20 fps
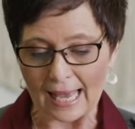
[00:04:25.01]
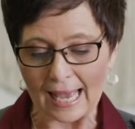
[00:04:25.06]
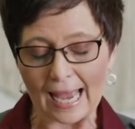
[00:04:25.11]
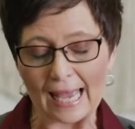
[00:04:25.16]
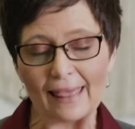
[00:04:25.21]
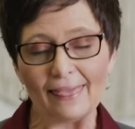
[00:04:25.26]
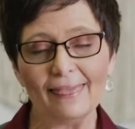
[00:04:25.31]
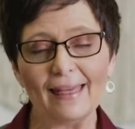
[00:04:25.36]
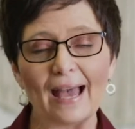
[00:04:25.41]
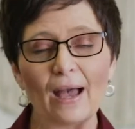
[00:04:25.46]

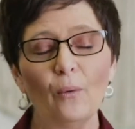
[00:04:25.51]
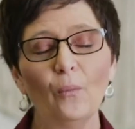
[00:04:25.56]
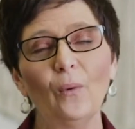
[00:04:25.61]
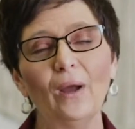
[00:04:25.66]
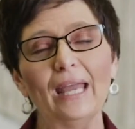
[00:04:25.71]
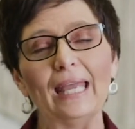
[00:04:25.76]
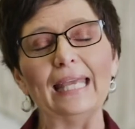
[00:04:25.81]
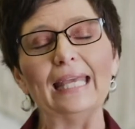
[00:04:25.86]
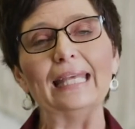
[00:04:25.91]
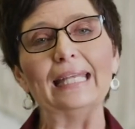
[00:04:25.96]
And that
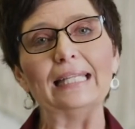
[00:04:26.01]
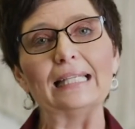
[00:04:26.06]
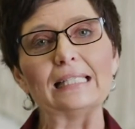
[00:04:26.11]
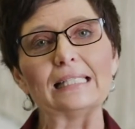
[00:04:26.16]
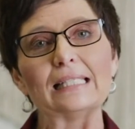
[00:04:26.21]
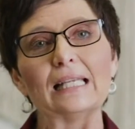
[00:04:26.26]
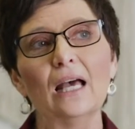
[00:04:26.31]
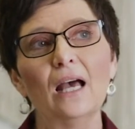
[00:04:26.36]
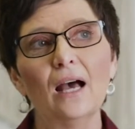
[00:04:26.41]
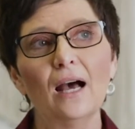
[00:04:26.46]
way,
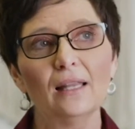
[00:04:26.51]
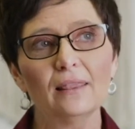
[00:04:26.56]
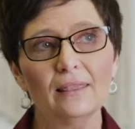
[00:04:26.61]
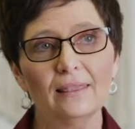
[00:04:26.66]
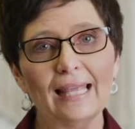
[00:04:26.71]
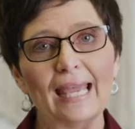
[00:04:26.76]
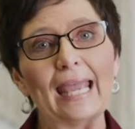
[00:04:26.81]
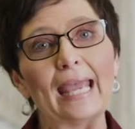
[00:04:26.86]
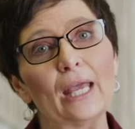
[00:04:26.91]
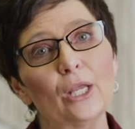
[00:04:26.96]
his
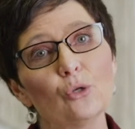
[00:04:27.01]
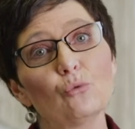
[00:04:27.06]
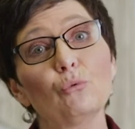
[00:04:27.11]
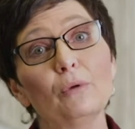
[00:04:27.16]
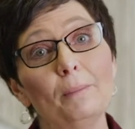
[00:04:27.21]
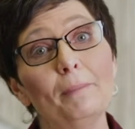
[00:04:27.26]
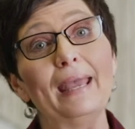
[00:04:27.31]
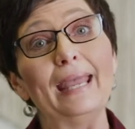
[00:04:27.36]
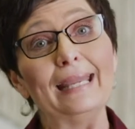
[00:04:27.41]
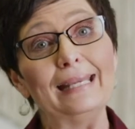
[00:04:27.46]
land
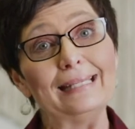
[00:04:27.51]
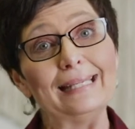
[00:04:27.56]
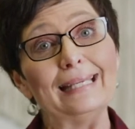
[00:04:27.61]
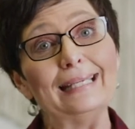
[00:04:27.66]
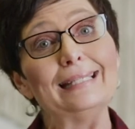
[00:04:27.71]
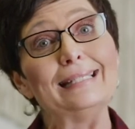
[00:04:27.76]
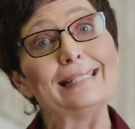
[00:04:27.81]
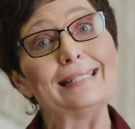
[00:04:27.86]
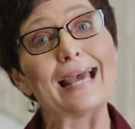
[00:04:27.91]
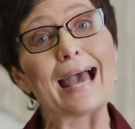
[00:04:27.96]
remained
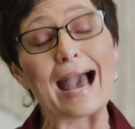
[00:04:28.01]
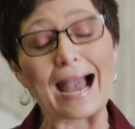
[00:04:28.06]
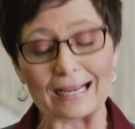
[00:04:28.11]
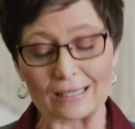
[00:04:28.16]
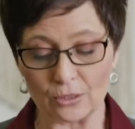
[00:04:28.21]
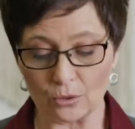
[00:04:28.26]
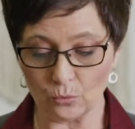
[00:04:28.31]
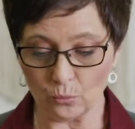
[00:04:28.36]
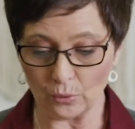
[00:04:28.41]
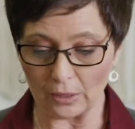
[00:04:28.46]

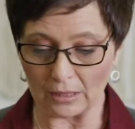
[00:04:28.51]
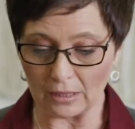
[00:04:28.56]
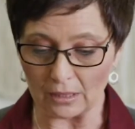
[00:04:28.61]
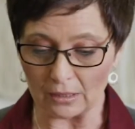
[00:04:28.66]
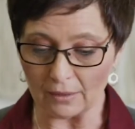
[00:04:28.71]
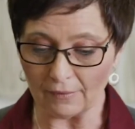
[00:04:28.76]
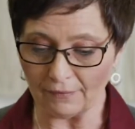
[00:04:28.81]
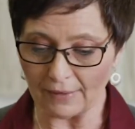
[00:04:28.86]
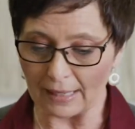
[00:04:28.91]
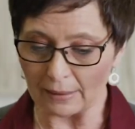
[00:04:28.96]
intact
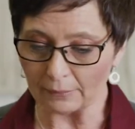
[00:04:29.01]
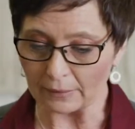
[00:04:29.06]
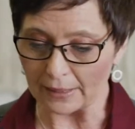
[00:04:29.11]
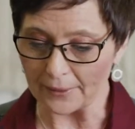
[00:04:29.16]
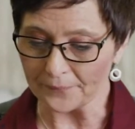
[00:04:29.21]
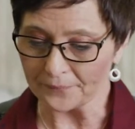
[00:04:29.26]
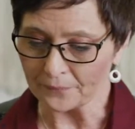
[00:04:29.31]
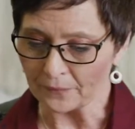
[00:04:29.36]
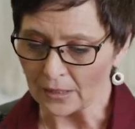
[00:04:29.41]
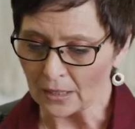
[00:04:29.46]
within the family.